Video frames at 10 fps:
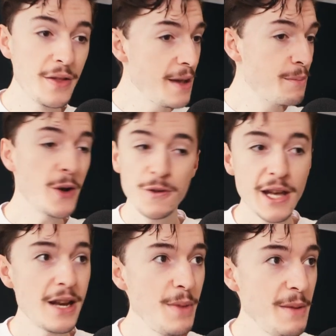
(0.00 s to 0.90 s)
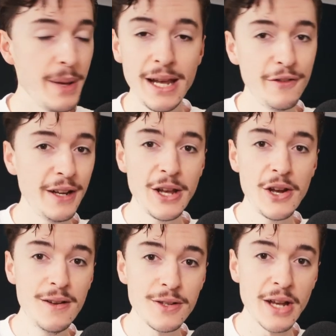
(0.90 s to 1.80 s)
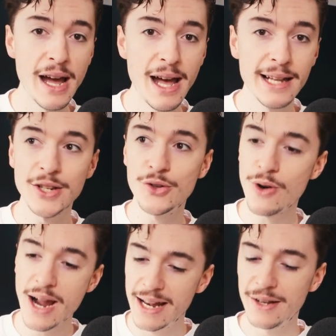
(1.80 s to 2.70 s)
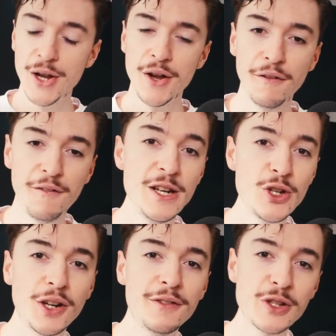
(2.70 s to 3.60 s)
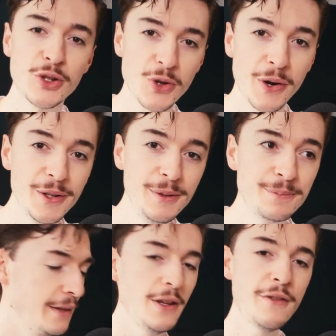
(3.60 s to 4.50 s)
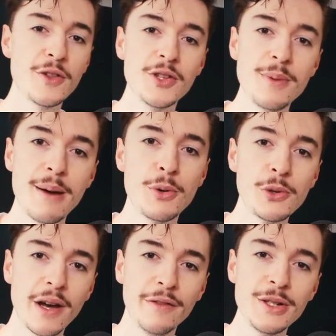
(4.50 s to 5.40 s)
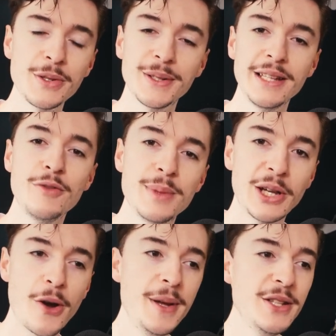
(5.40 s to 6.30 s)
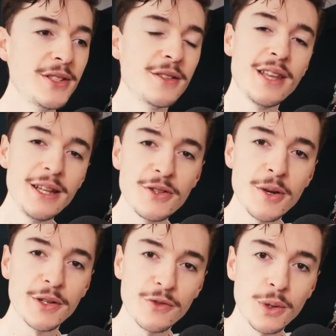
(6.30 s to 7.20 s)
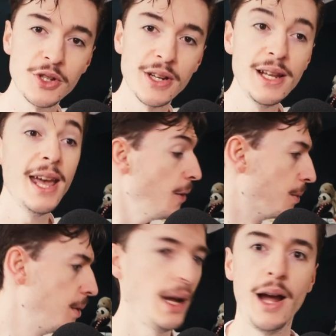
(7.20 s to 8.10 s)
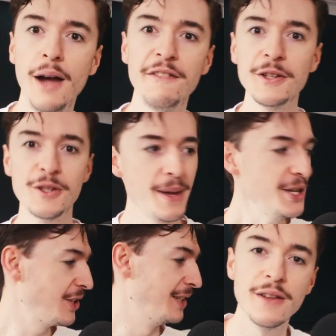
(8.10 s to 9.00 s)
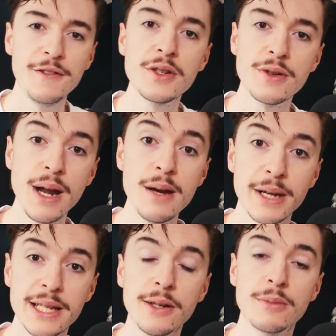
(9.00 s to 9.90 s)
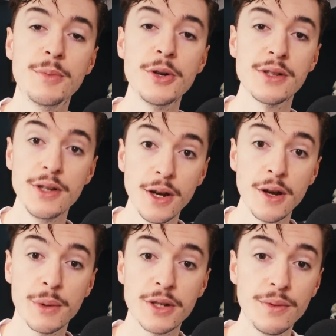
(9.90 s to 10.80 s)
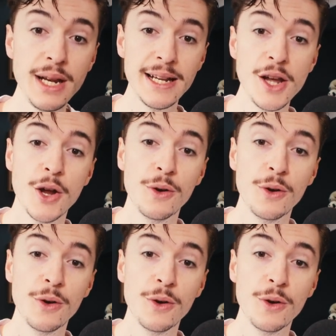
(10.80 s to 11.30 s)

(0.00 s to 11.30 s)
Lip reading: They're both going to be bigger videos to try and finish off strong. If you have thoughts about book covers, leave them in the comments. Thank you so much for watching. Oh, I forgot to mention, if you're surrounded by terrible books and you don't know what to read